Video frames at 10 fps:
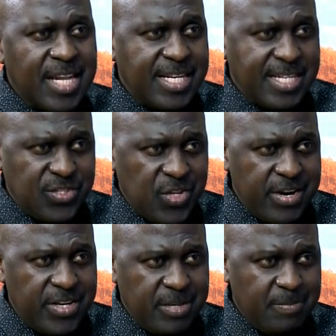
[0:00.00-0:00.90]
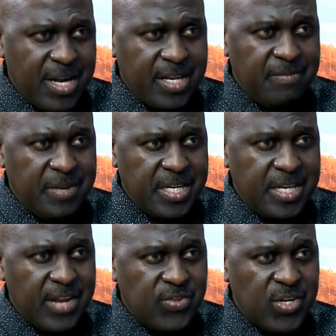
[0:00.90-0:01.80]
He started a charity back even
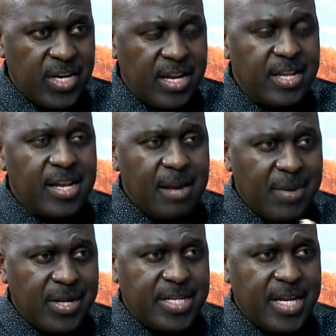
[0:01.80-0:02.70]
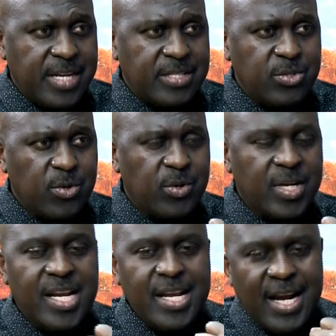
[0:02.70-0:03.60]
in Nigeria about that and so
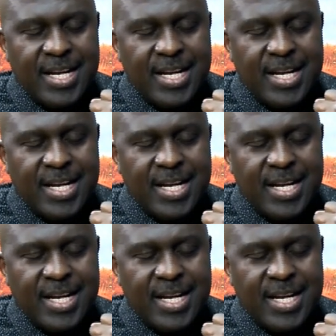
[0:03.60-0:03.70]
on.